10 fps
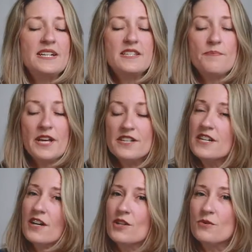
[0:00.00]

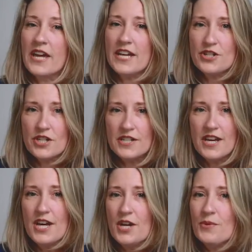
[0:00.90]
depending on location,
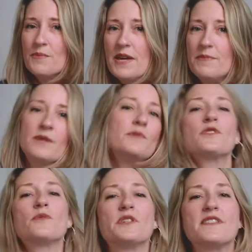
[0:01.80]
we may be able
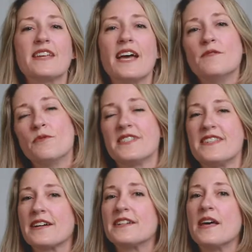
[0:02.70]
to
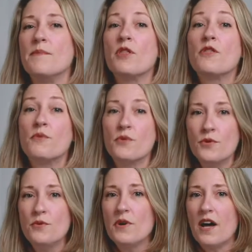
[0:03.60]
resect them
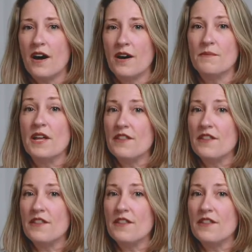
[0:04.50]
through um,